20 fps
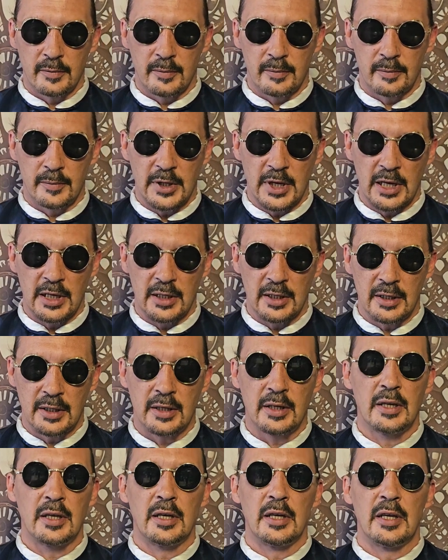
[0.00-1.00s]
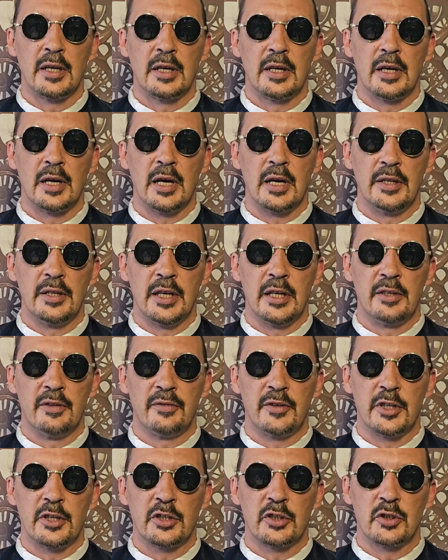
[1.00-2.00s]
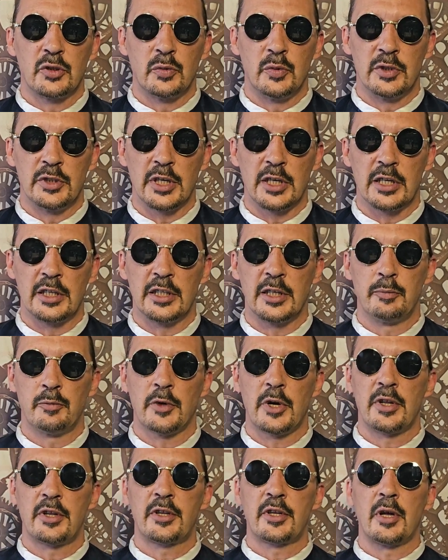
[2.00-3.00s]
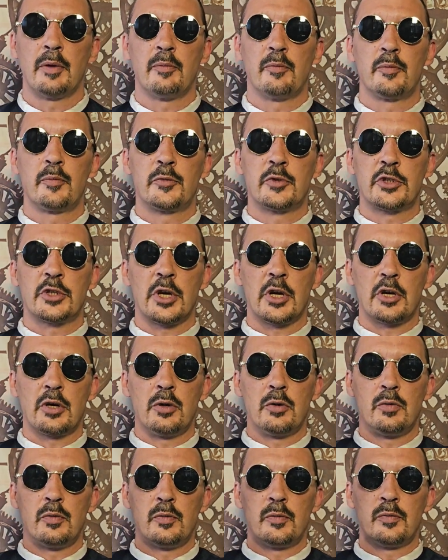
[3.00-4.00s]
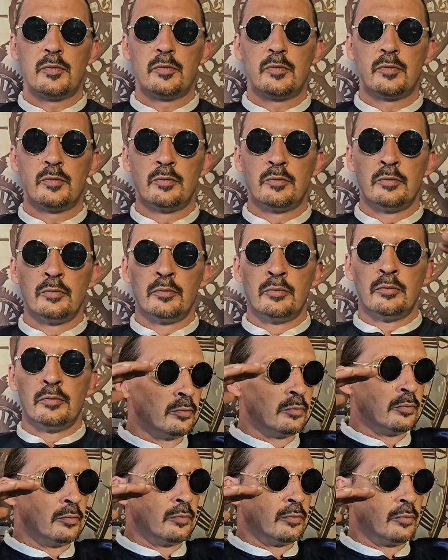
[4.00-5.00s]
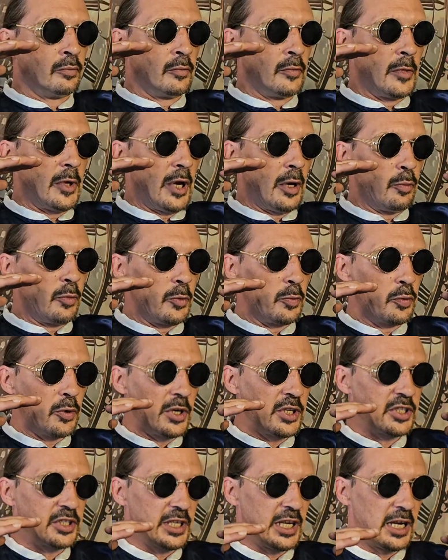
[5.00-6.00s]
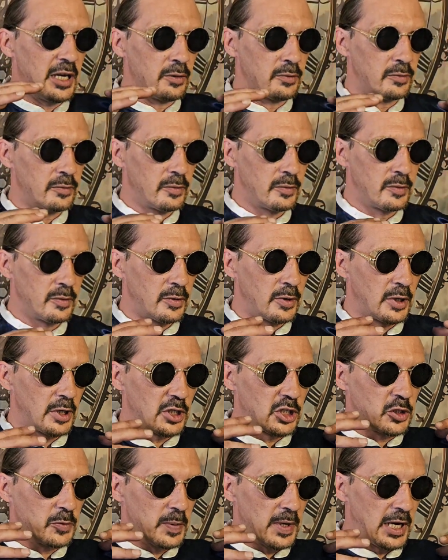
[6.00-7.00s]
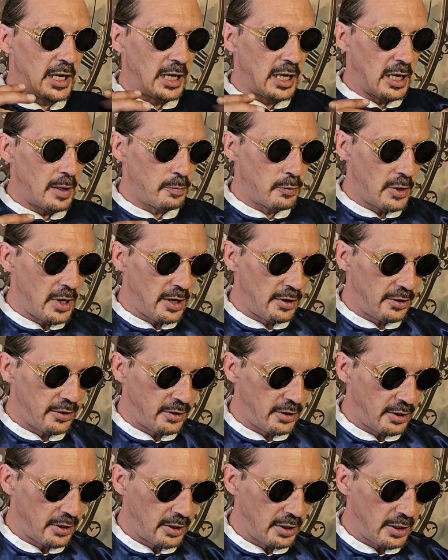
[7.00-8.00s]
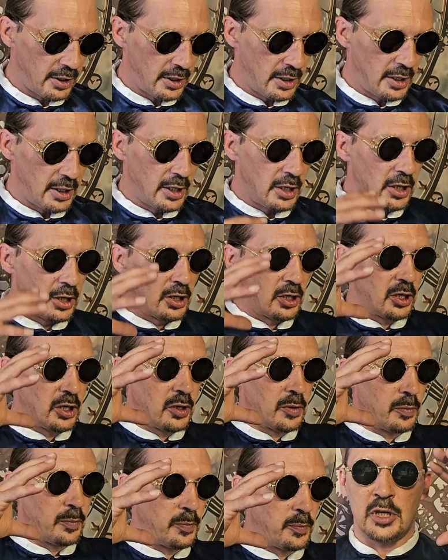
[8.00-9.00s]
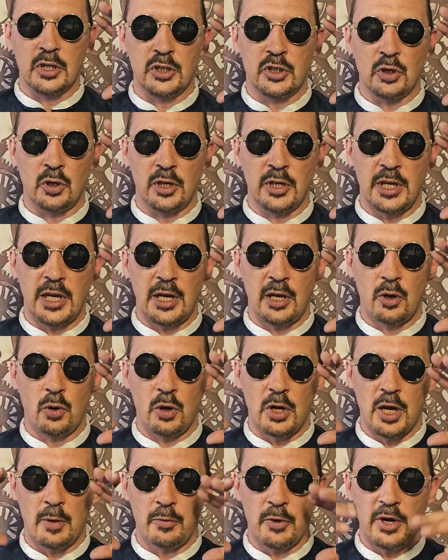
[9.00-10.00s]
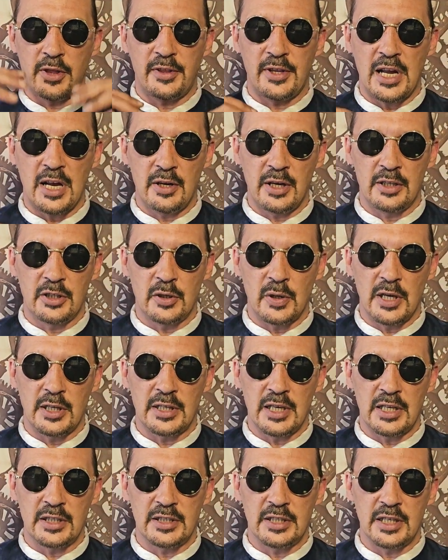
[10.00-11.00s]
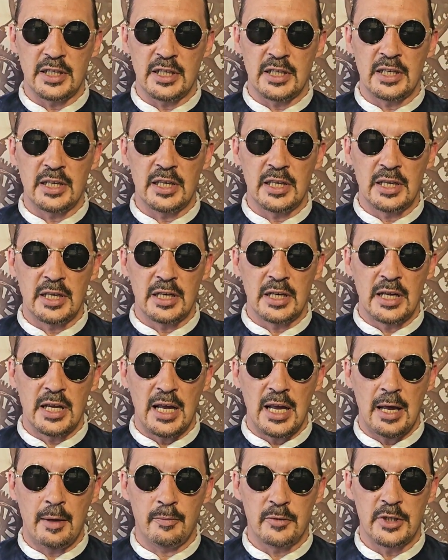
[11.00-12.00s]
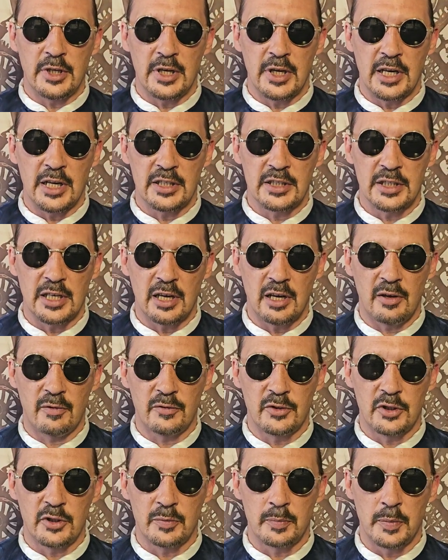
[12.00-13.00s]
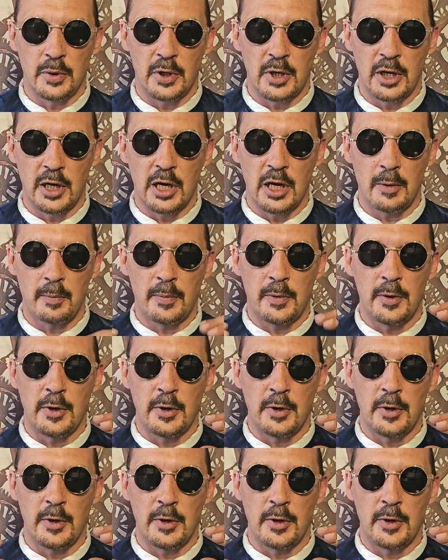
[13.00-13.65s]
Then at the end of this, we take a deep breath, come circle, and we press down, expelling our breath, consolidating all our breath down into our dantian, emptying ourselves, pulling up,